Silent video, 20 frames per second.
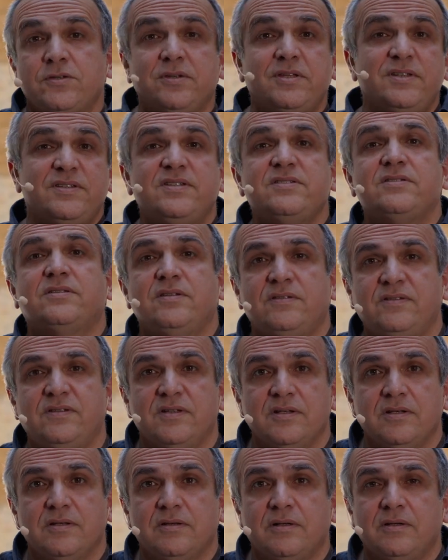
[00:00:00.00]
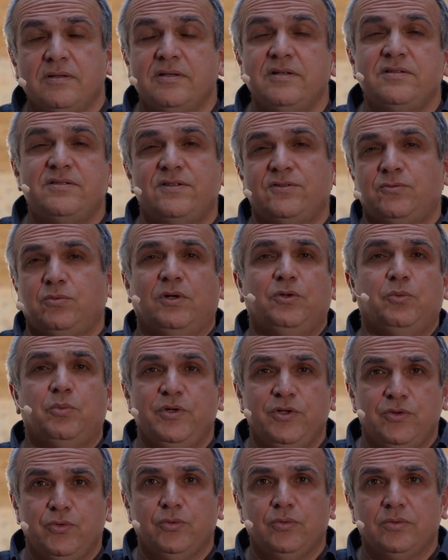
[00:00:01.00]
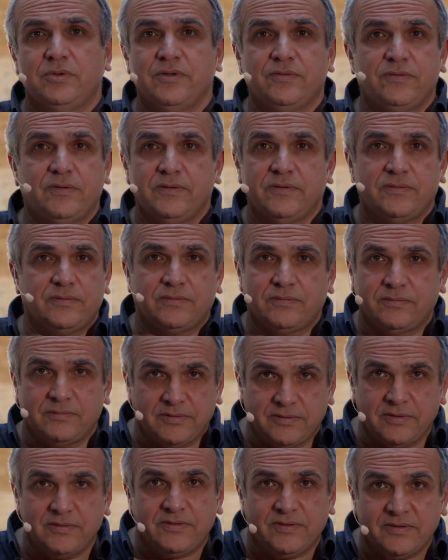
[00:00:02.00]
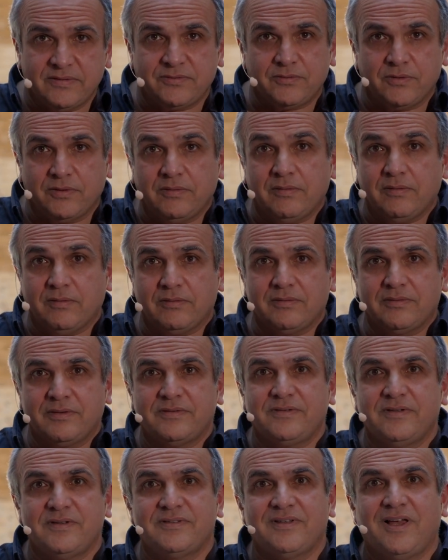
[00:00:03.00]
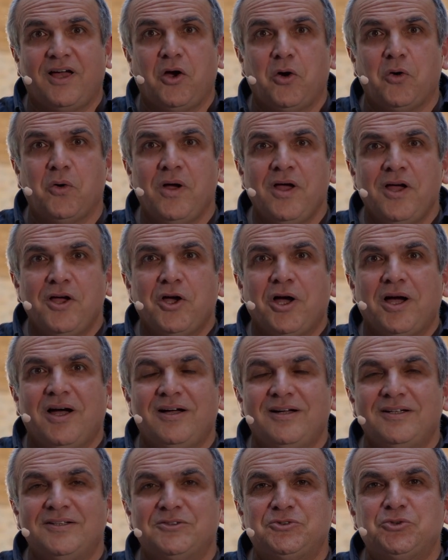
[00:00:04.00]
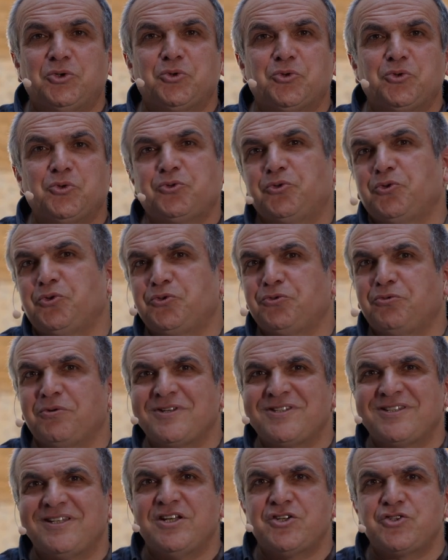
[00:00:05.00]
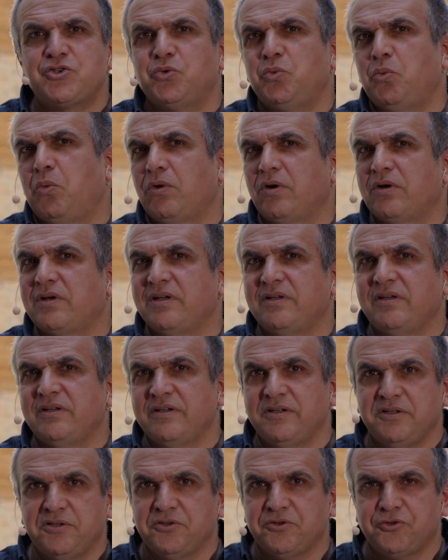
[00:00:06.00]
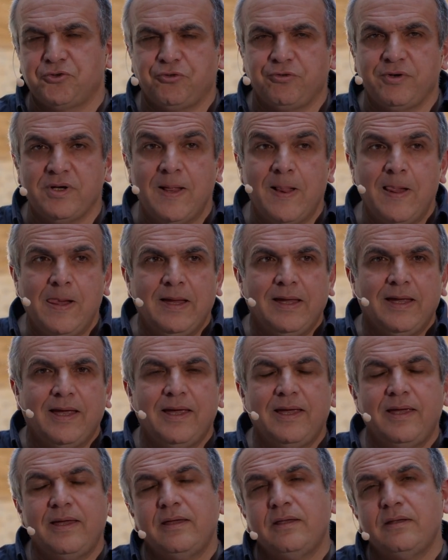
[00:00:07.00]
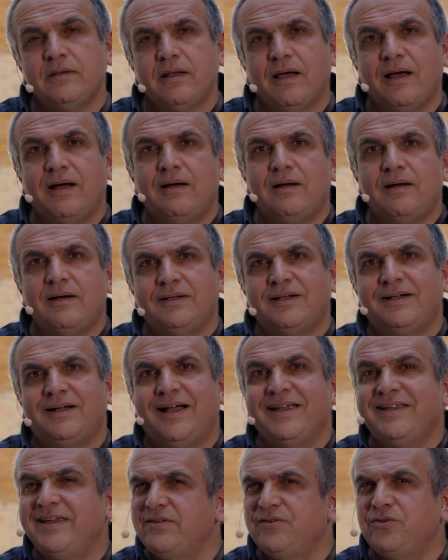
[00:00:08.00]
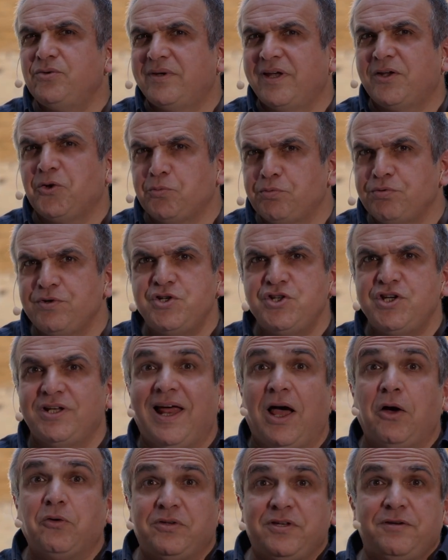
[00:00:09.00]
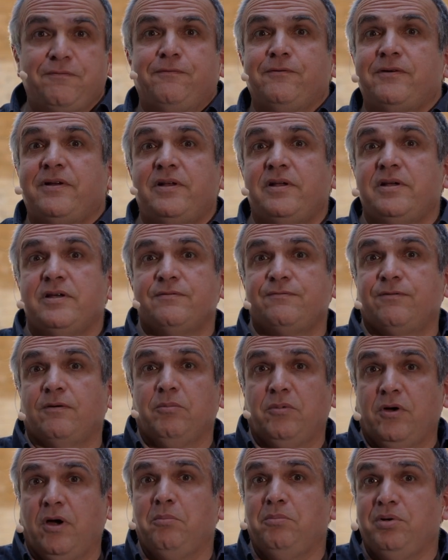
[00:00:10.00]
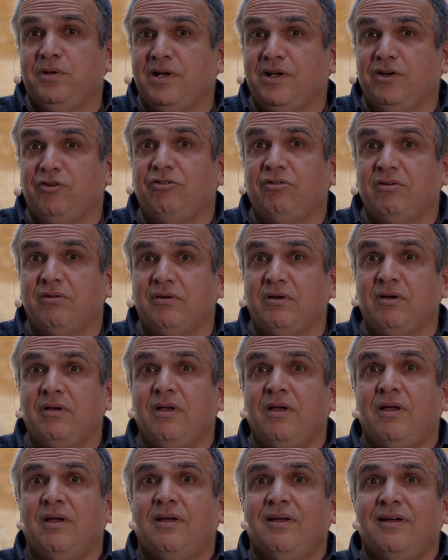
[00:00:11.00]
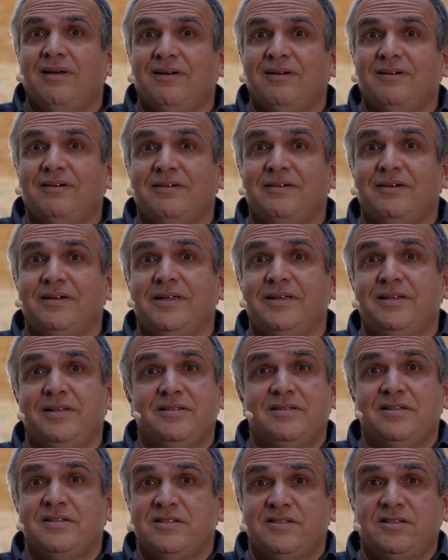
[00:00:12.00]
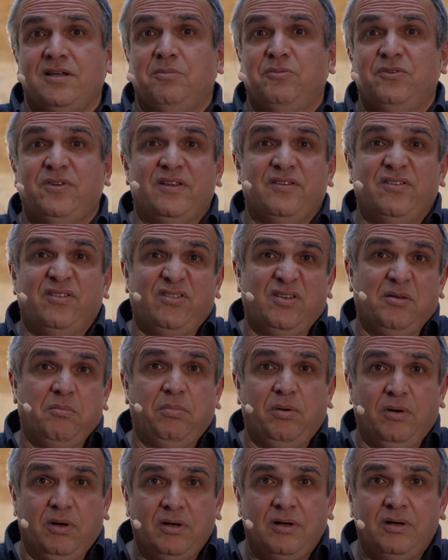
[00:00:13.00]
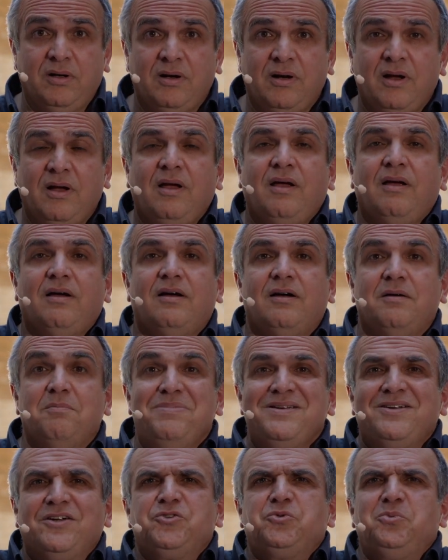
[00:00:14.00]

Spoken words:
this is the scene. This is what we do. This is how source-to-source translation work in the industry. And I guess you can appreciate how different it is from compilation. It is in some sense simpler because